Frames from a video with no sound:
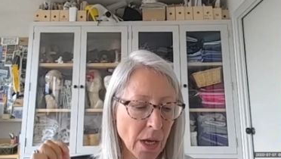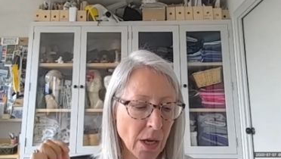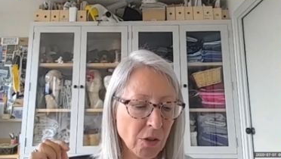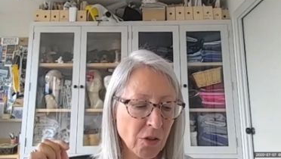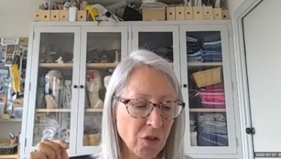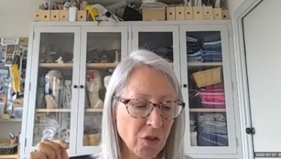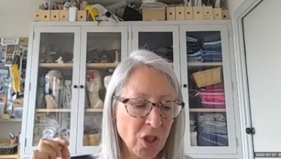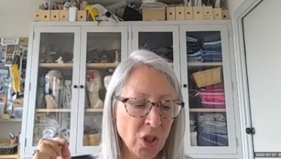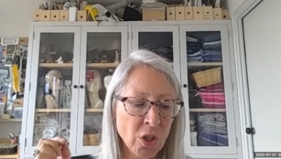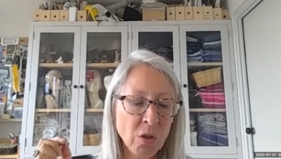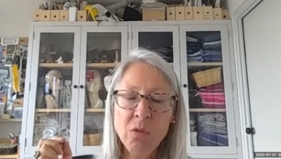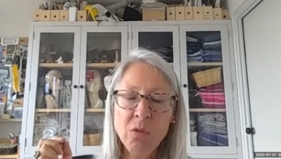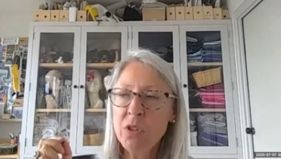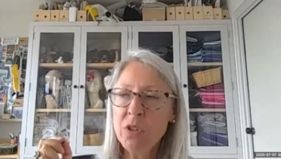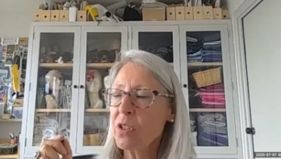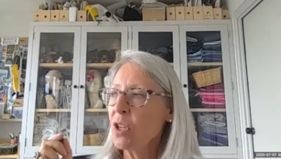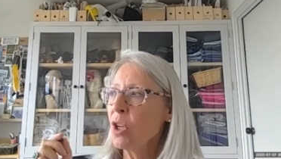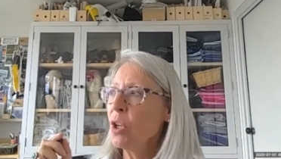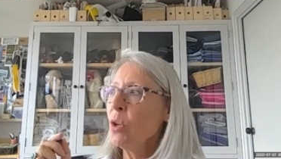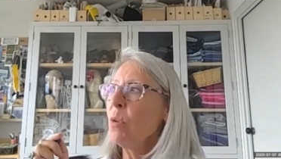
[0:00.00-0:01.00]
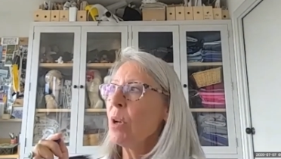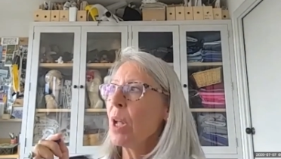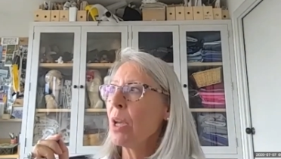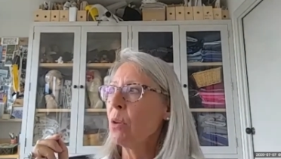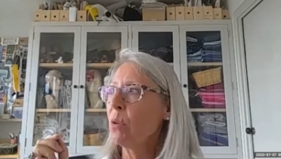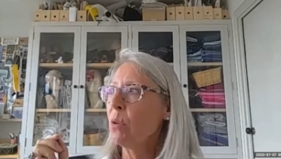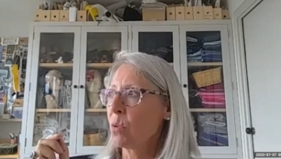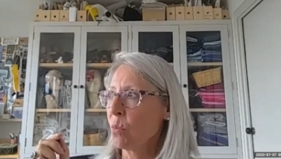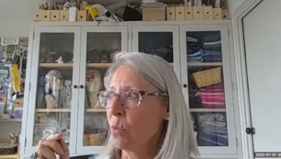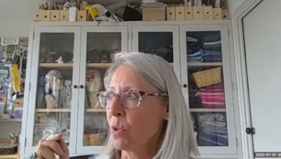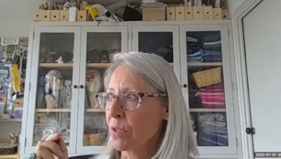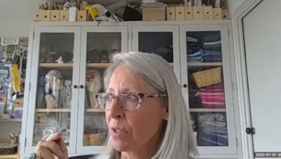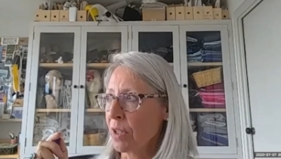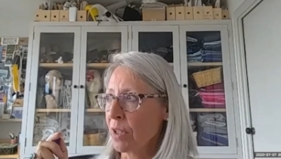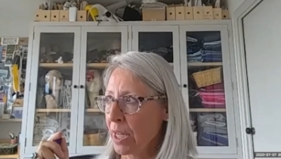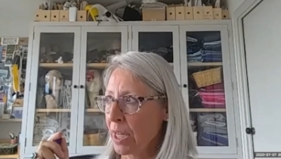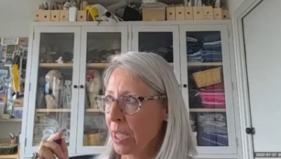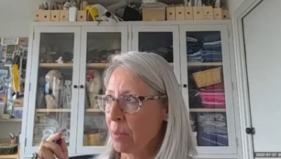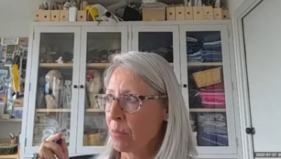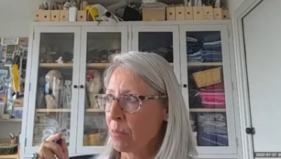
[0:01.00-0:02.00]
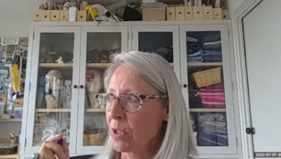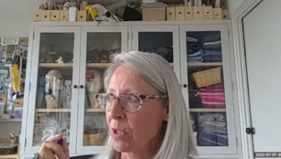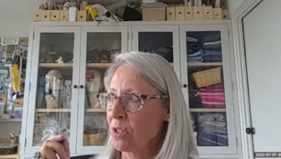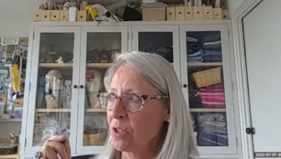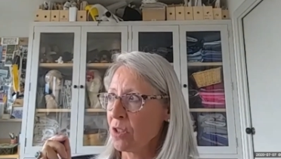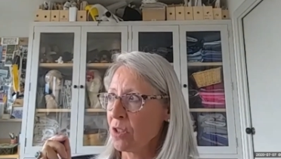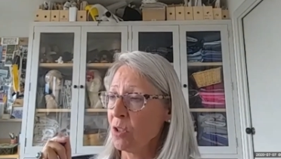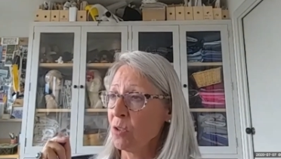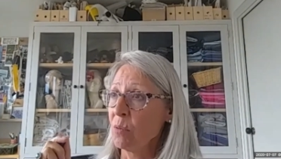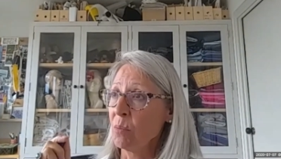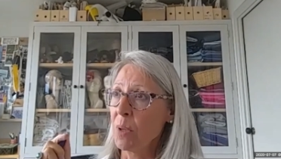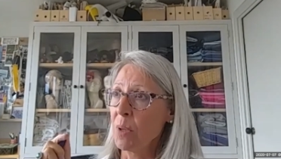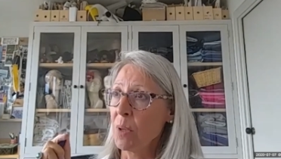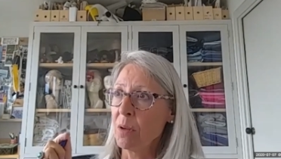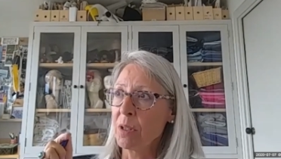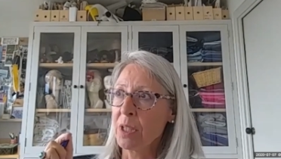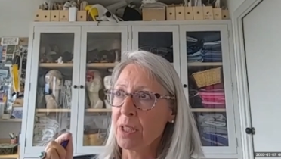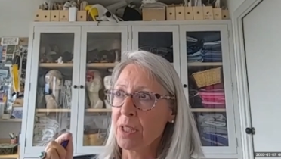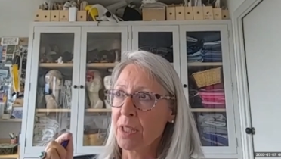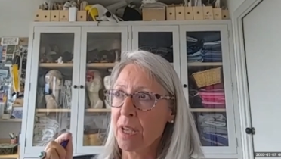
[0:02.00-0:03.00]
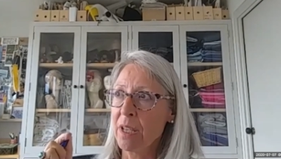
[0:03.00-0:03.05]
Students, who knows what's going to happen to the student market?